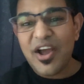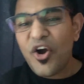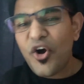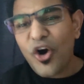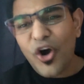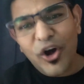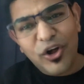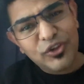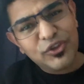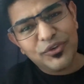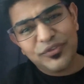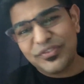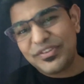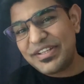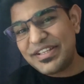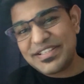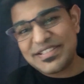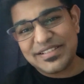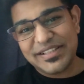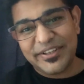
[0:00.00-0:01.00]
All of
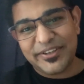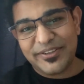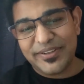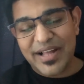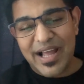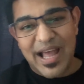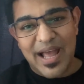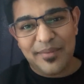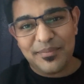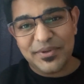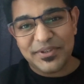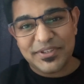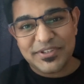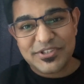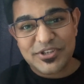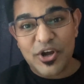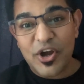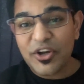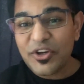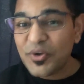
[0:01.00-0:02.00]
these little habits
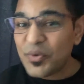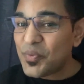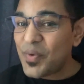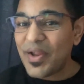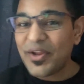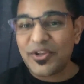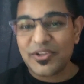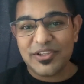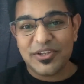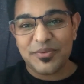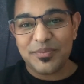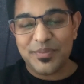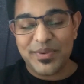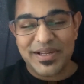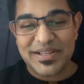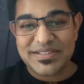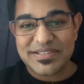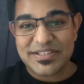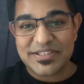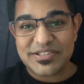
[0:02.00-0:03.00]
on a regular
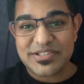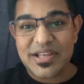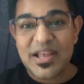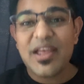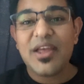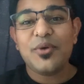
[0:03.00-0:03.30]
basis